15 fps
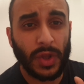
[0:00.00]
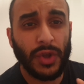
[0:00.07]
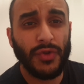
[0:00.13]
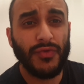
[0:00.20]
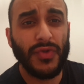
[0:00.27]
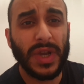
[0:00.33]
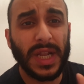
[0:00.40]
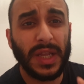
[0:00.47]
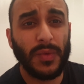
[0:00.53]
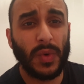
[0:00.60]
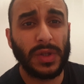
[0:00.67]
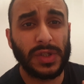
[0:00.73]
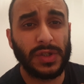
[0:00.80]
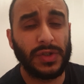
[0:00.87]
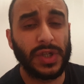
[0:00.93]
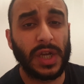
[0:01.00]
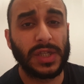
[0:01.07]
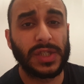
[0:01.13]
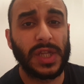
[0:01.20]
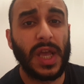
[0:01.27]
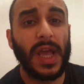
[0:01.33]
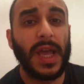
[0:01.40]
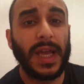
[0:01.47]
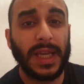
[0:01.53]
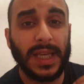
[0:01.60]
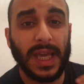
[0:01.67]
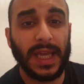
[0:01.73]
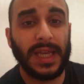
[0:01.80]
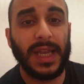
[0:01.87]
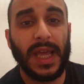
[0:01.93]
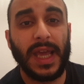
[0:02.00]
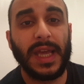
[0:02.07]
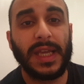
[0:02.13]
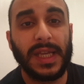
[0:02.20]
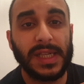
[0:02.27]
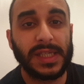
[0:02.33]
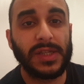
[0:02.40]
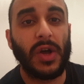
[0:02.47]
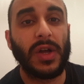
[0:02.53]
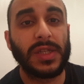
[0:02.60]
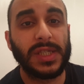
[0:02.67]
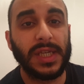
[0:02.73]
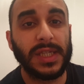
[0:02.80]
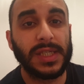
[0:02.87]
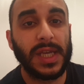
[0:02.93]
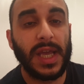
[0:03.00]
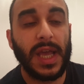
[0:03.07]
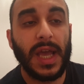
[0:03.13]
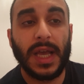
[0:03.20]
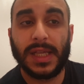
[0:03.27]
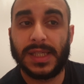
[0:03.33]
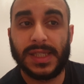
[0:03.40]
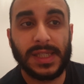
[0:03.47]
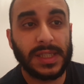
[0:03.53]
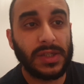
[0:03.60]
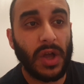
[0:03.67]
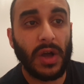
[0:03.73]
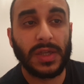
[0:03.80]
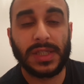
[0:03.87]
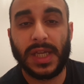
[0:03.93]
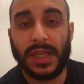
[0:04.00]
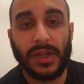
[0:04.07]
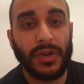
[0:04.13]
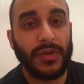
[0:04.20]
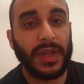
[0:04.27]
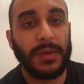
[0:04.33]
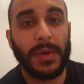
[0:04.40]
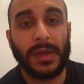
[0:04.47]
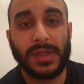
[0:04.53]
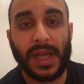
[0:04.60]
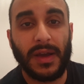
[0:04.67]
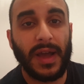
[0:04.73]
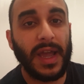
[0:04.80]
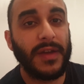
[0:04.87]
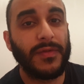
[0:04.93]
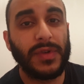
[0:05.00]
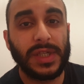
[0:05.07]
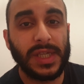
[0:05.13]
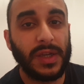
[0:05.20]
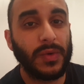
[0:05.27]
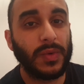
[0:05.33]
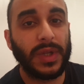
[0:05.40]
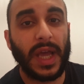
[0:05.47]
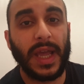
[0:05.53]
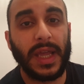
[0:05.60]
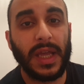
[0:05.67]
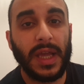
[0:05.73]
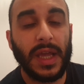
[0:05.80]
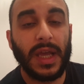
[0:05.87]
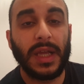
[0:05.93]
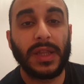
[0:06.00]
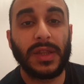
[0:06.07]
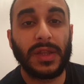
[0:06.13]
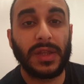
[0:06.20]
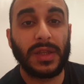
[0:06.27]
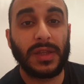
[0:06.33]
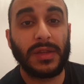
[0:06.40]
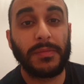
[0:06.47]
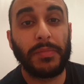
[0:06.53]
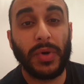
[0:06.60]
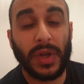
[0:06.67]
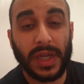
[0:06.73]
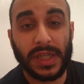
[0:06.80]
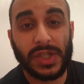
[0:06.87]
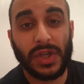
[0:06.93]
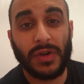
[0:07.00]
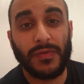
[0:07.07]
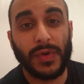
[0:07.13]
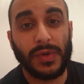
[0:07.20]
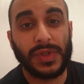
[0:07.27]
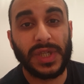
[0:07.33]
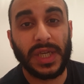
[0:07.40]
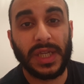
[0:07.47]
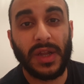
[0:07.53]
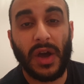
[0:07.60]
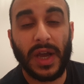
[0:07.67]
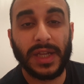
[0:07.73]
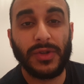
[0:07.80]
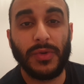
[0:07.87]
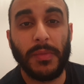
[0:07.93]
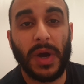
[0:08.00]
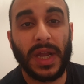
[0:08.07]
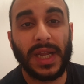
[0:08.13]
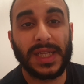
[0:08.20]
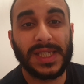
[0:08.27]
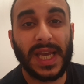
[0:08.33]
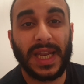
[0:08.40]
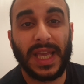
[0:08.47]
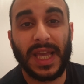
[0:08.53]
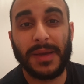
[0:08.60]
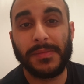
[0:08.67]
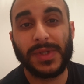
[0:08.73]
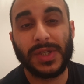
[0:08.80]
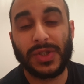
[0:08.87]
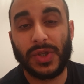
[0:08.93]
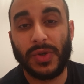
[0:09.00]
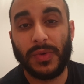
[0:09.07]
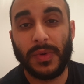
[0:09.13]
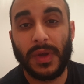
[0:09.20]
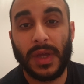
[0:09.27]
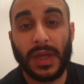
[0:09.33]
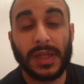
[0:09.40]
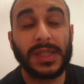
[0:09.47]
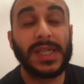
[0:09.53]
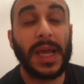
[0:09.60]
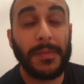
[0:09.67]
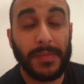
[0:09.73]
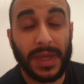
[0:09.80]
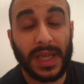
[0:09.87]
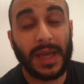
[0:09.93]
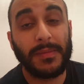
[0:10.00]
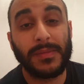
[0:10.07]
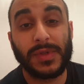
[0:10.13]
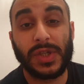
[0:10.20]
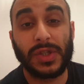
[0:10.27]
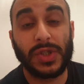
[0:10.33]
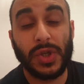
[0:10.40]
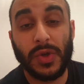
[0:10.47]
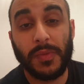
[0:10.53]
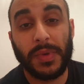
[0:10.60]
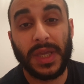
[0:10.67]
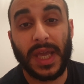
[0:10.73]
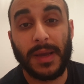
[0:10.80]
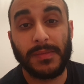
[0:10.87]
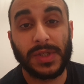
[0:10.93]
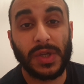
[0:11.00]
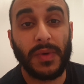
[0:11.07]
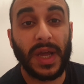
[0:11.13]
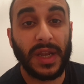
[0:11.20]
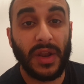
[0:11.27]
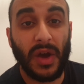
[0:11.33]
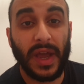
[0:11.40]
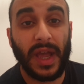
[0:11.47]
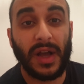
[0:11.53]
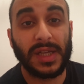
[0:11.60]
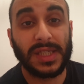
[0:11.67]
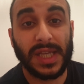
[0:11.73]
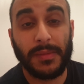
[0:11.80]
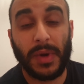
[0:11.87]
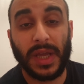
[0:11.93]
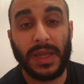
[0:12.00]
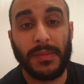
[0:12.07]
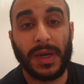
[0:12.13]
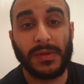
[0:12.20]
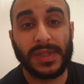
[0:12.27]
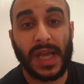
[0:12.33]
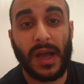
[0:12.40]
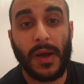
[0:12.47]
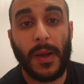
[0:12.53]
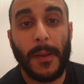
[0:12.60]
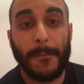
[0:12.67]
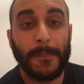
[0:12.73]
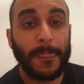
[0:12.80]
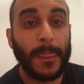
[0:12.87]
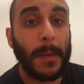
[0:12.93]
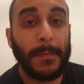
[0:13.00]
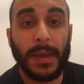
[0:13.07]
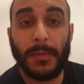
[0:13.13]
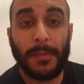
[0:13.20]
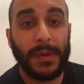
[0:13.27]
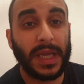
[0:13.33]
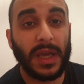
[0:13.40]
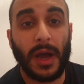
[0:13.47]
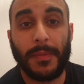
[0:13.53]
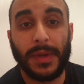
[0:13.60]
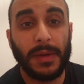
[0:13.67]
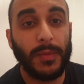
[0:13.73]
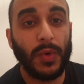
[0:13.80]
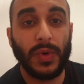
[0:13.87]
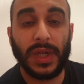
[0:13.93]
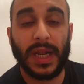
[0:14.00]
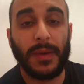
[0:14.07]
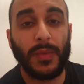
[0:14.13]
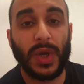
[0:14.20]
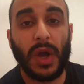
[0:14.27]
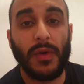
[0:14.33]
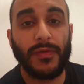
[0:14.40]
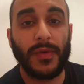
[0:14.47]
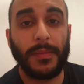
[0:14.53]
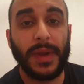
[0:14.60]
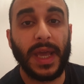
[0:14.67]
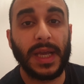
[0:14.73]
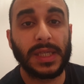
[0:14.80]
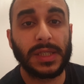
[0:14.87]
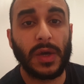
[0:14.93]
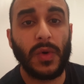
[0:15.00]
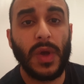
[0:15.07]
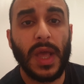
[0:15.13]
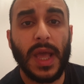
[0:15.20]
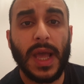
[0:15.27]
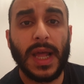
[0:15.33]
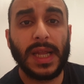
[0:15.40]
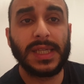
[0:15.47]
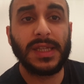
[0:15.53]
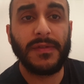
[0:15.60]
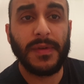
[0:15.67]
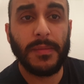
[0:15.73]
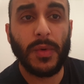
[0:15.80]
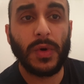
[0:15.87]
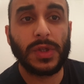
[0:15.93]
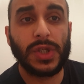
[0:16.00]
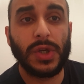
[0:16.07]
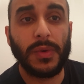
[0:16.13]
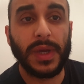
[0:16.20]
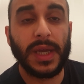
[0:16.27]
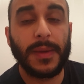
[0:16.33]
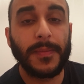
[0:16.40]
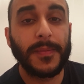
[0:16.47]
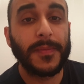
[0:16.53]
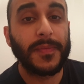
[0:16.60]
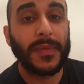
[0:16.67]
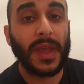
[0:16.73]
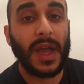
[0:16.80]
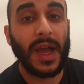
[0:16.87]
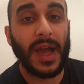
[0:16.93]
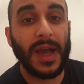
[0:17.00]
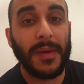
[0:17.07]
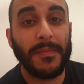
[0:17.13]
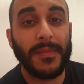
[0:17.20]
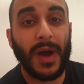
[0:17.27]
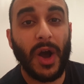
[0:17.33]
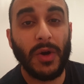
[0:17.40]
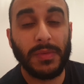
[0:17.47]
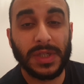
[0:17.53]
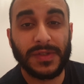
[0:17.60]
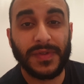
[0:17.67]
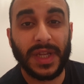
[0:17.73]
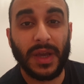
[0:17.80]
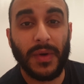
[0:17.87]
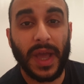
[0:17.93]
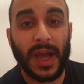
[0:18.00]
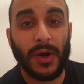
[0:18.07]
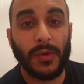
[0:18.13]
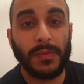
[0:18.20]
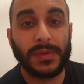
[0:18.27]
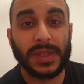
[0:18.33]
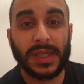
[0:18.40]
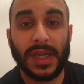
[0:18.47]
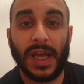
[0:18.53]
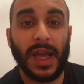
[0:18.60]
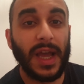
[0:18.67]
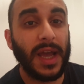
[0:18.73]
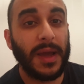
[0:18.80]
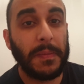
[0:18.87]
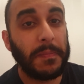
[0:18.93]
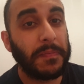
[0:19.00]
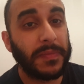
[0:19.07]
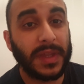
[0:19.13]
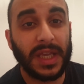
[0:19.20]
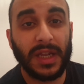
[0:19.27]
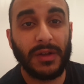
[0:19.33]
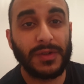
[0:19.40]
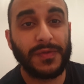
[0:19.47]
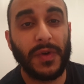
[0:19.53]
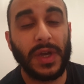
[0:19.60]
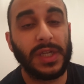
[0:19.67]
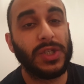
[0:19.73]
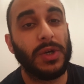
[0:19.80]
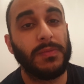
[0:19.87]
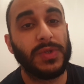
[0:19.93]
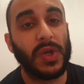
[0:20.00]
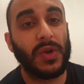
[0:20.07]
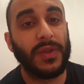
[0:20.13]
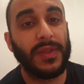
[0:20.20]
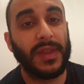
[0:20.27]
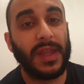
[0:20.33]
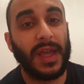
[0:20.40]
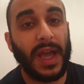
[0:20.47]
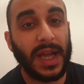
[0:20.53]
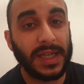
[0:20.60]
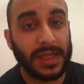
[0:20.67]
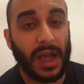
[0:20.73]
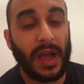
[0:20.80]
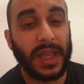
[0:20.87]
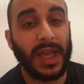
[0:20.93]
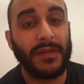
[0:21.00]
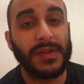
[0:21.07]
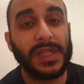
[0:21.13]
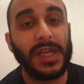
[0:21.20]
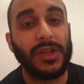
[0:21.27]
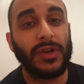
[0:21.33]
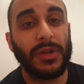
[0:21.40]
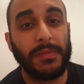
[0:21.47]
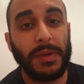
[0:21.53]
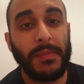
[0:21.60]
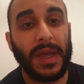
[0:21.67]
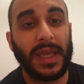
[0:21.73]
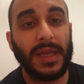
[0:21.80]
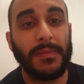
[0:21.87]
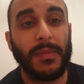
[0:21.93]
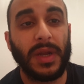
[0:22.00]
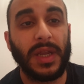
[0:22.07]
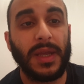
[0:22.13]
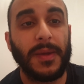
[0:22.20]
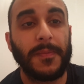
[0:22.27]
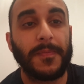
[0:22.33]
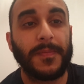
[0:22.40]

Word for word: You really want to just get in there, get started, start sending your emails out every single day, put it into your routine. I do mine at 10 a.m. to 2, 10 p.m. to 2 p.m. So at night, I send my emails out. People pick it up in the morning and we go from there. So there's nothing more to it. Um, hope this video helped. Um, get those 30 jobs on, and I guarantee you're going to be making money.